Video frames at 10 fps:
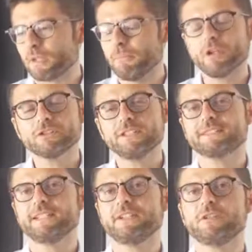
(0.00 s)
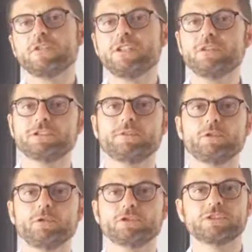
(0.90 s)
because it's in continuous
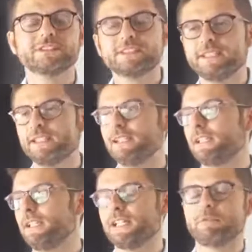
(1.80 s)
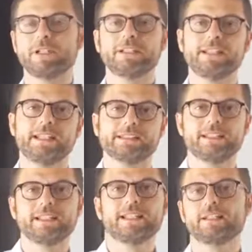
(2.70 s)
evolution still in our days,
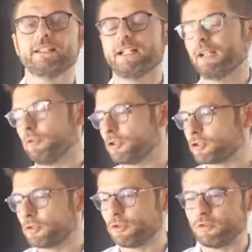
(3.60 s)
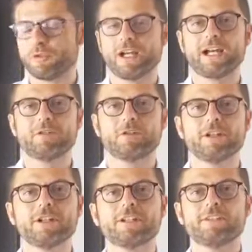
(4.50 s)
and later I will show you how
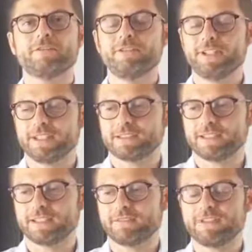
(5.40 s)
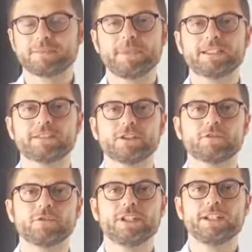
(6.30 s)
these spaces of
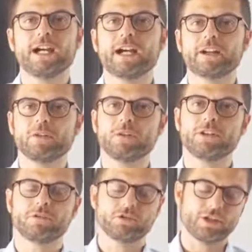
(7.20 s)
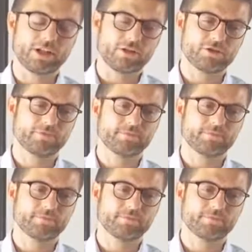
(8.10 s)
today are going to change.